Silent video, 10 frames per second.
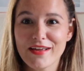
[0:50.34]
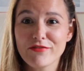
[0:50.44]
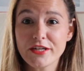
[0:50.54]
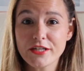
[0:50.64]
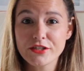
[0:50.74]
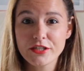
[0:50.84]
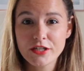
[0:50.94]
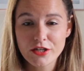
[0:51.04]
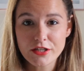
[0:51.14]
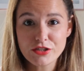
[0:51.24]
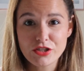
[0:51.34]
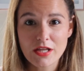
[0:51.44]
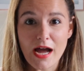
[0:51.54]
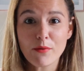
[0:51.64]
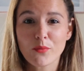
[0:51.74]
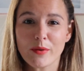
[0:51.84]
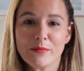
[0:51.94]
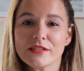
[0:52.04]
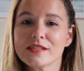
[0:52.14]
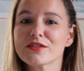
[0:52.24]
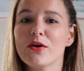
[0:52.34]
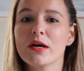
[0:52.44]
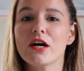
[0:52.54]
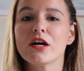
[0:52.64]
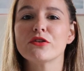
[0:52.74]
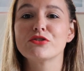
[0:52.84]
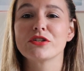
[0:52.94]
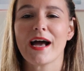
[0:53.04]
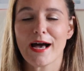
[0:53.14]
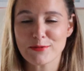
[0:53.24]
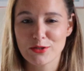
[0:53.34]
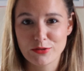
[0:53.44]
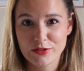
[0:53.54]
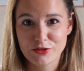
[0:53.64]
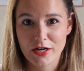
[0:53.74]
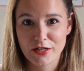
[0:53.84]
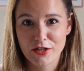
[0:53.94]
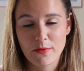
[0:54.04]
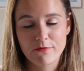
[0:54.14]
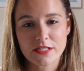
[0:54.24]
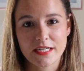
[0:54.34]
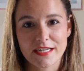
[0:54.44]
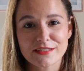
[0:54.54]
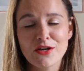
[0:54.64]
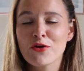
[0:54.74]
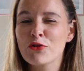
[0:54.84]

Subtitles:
if you're here during early July when Wimbledon is going on, you should absolutely try to queue up for tickets.